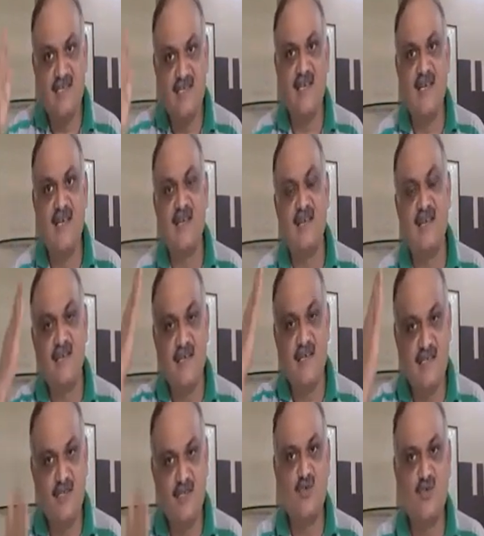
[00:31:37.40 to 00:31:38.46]
It is
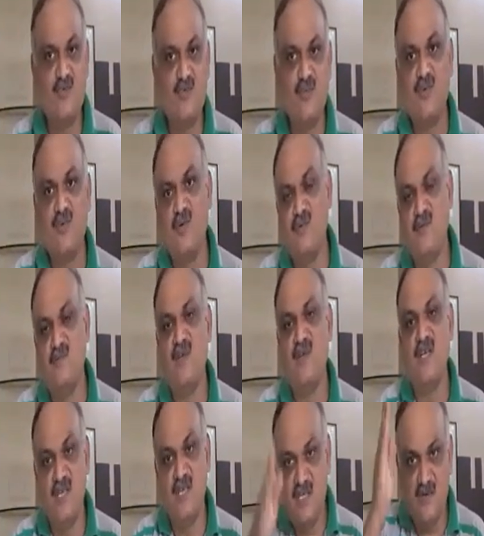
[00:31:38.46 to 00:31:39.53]
there, it is
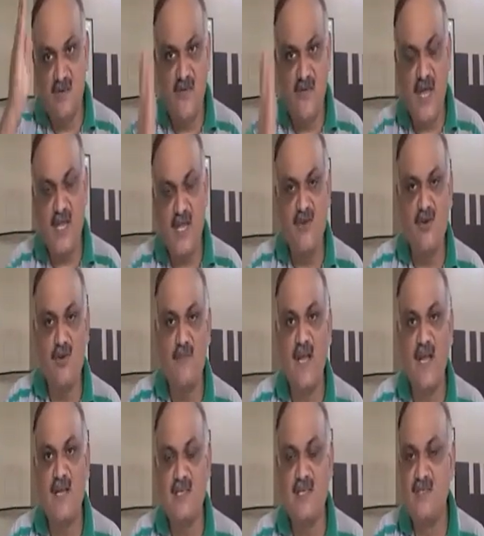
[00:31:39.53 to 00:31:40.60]
useful, it is a very
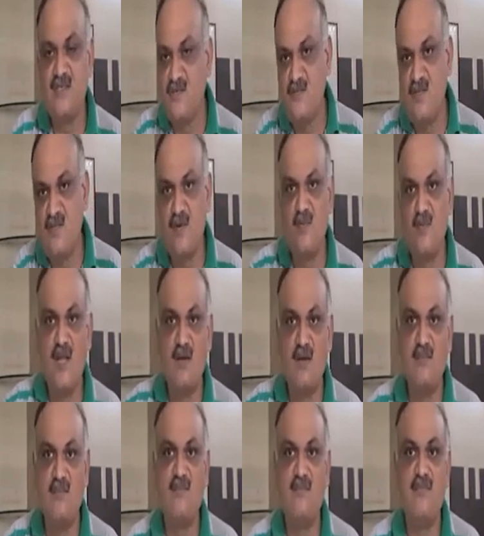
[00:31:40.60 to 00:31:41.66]
good practice, no
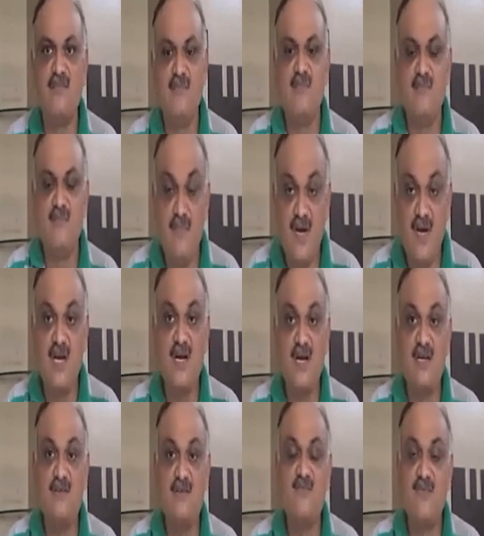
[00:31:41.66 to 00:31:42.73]
problem.
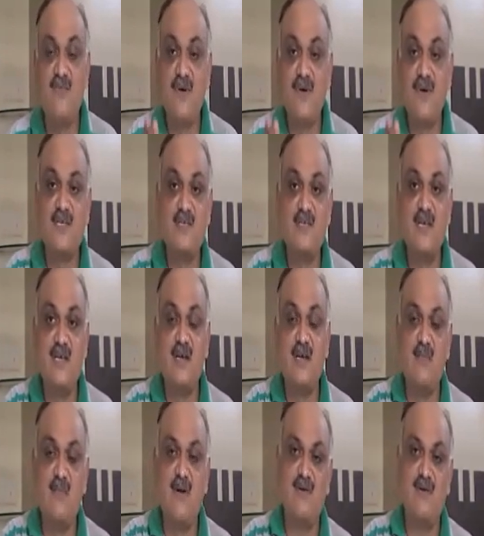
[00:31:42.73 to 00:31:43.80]
But first
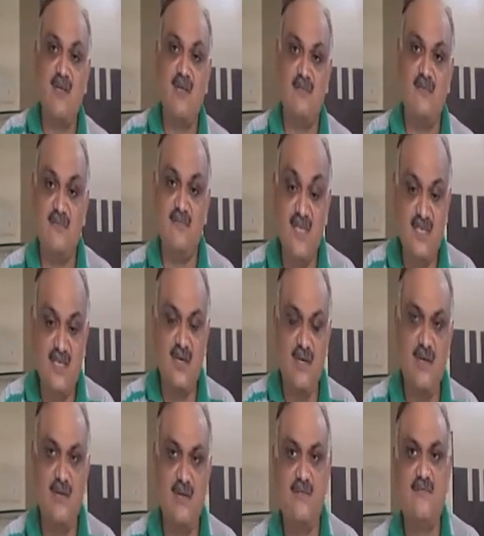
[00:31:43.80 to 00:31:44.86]
think about that.
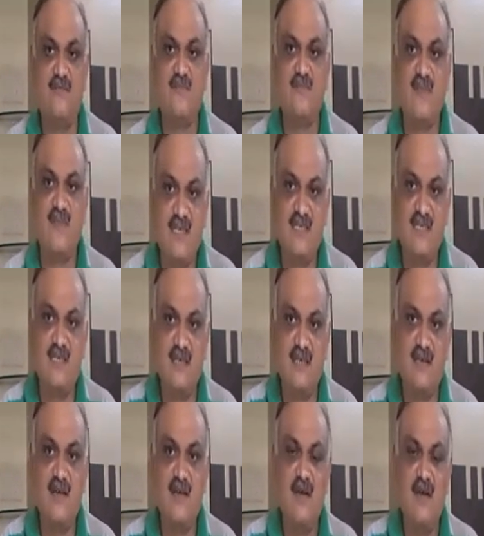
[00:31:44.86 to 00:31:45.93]
These are. This is
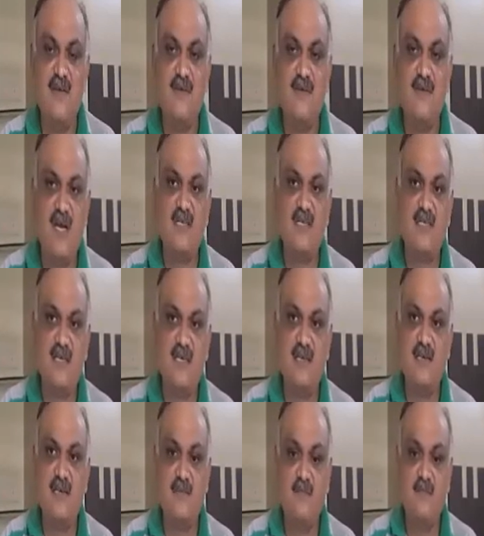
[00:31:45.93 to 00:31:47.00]
a, you can
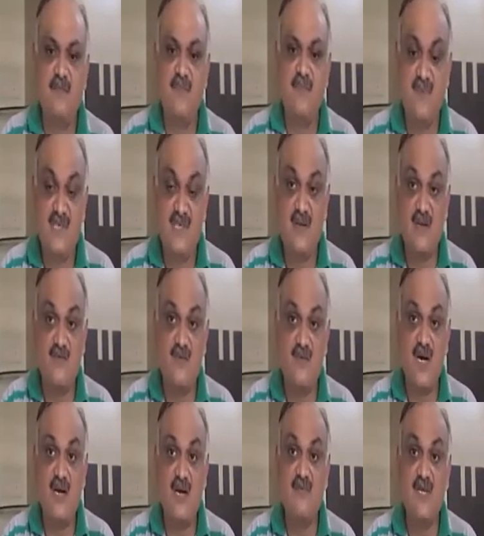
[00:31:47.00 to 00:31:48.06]
say,
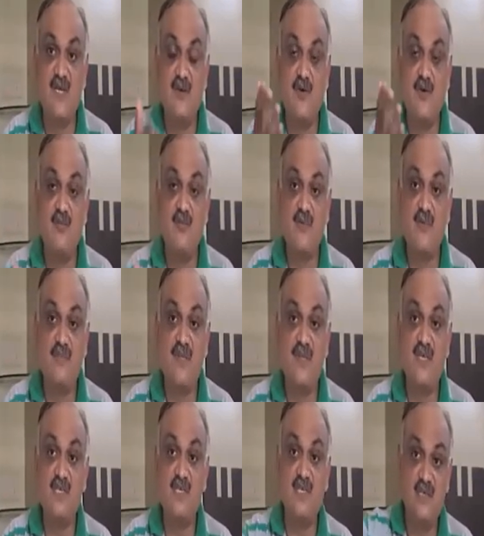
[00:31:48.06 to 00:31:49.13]
surviving
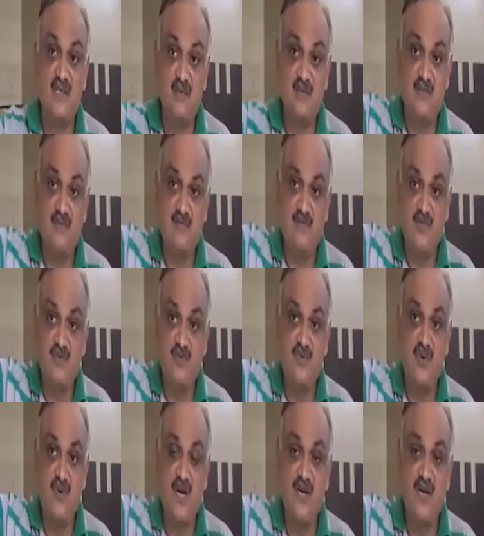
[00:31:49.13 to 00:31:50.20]
homeopathy since
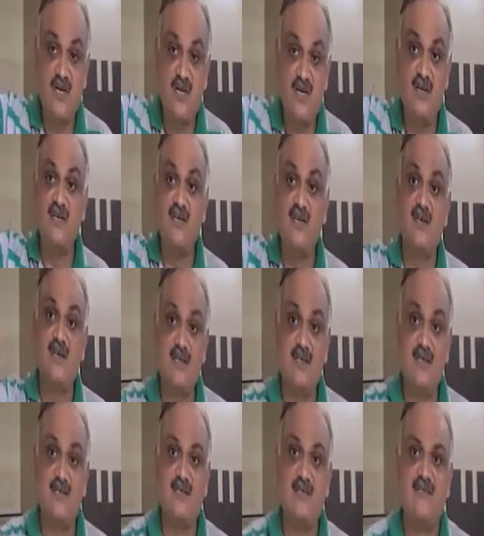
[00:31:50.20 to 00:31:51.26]
200
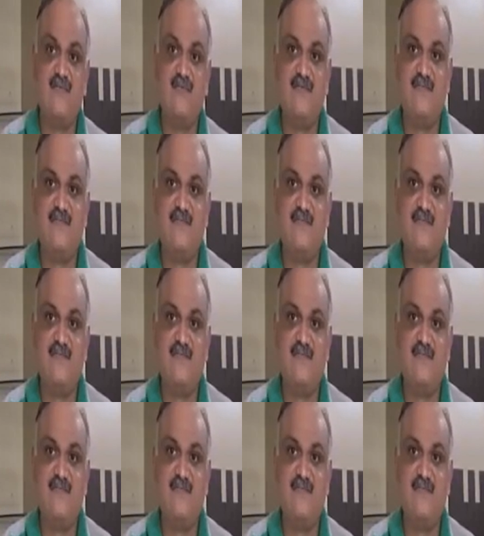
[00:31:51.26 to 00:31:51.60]
years.